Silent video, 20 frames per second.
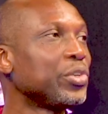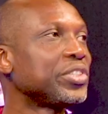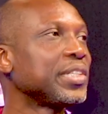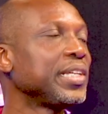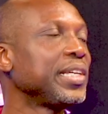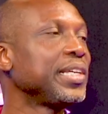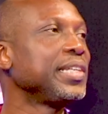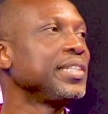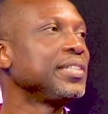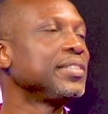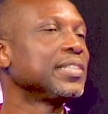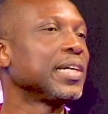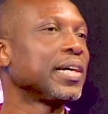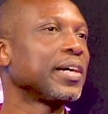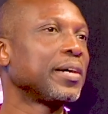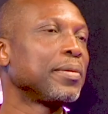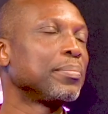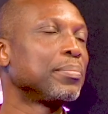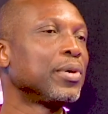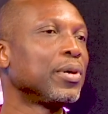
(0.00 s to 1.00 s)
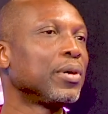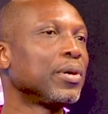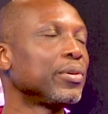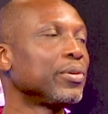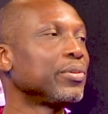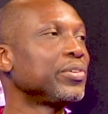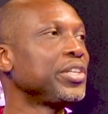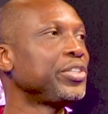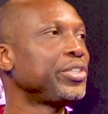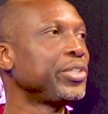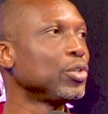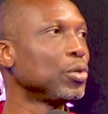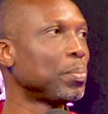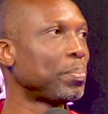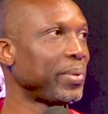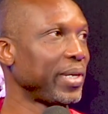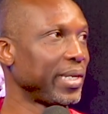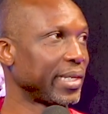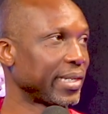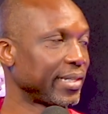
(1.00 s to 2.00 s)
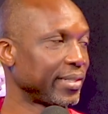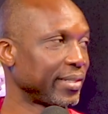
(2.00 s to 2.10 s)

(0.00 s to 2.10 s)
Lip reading: we say is more radio-opaque